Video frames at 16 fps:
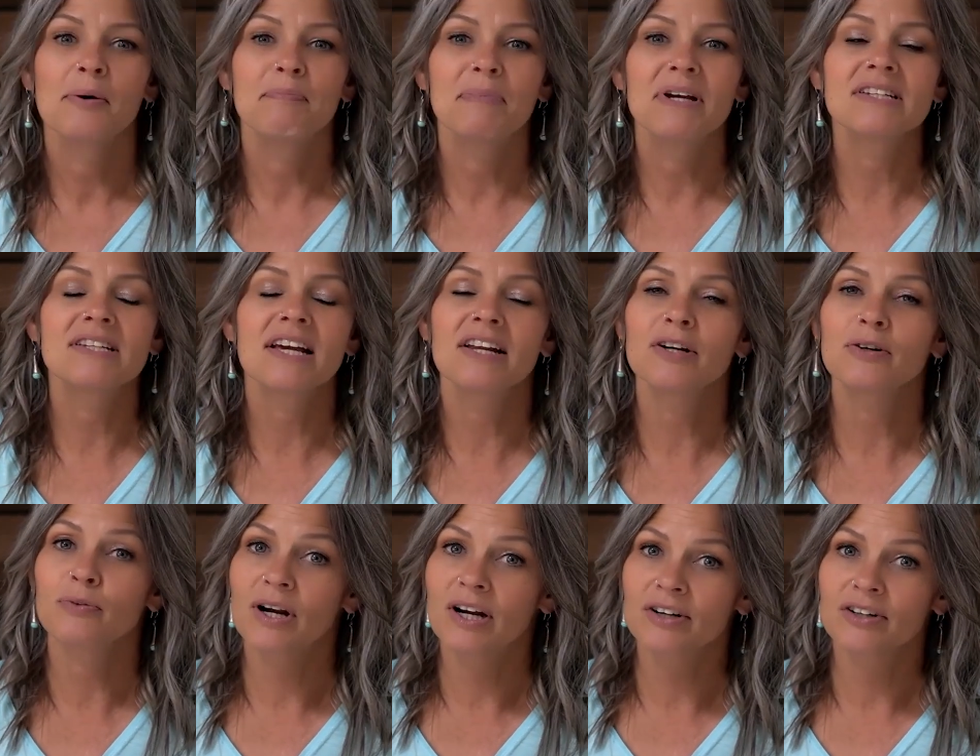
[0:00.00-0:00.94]
Maintain a
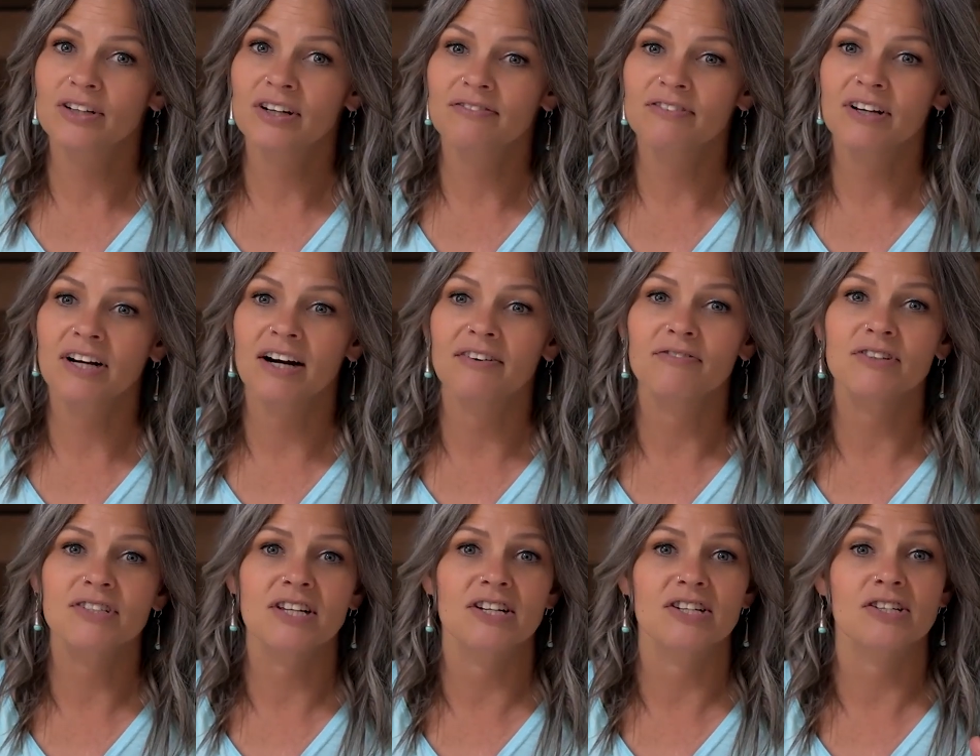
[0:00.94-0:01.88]
record of the
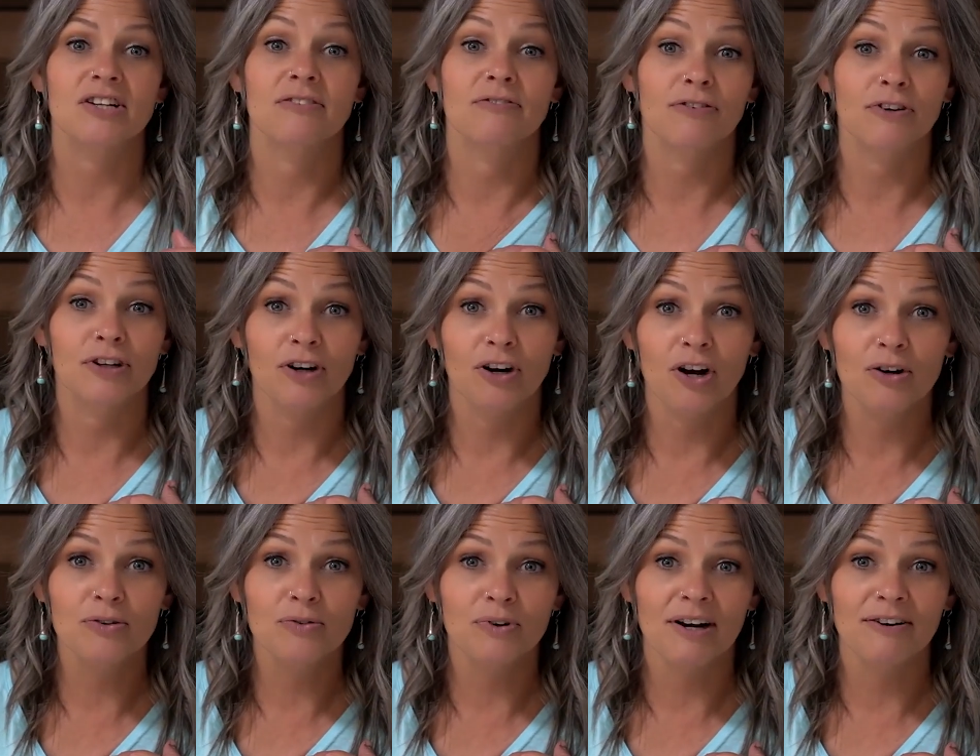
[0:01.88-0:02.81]
conversation for your
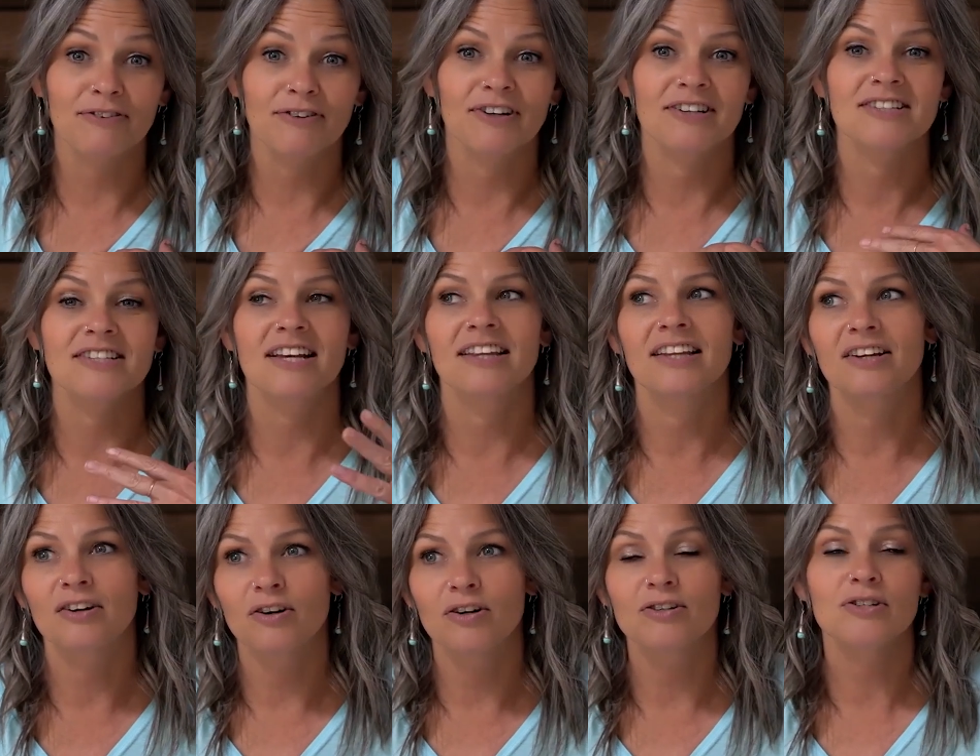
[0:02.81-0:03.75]
own reference and then
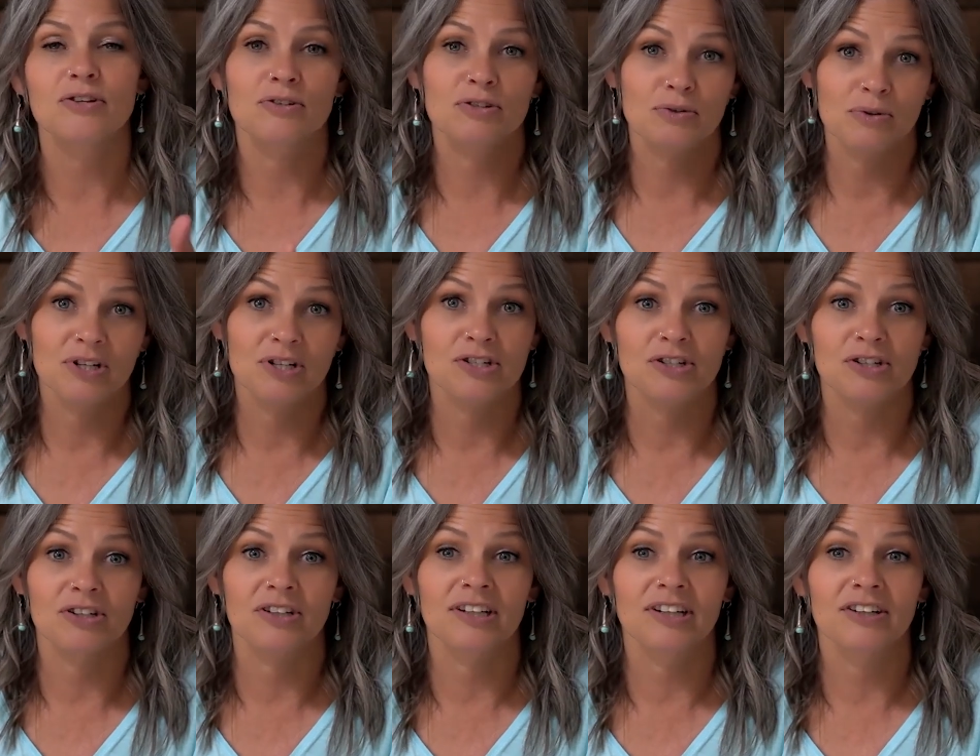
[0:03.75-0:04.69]
also to
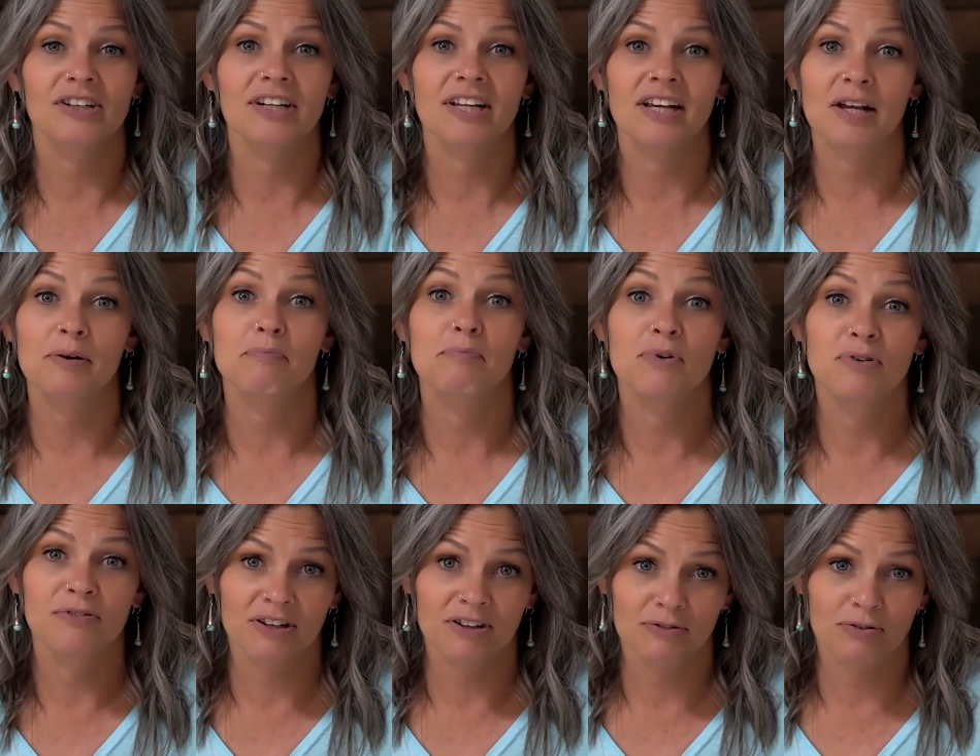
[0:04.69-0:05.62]
ensure clarity
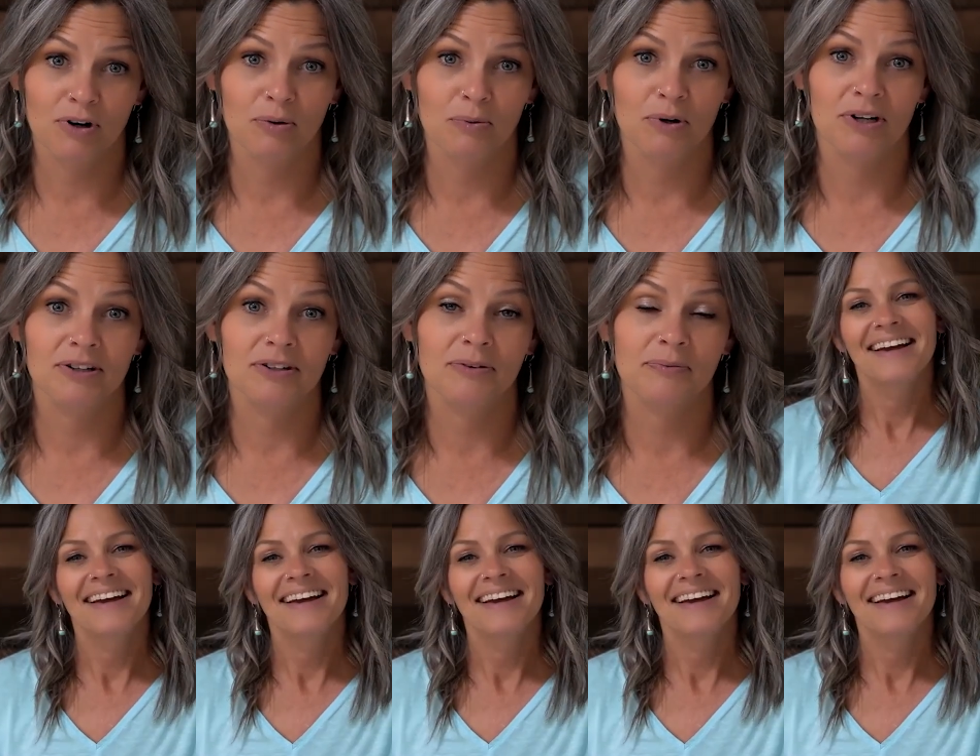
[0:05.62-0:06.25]
moving forward.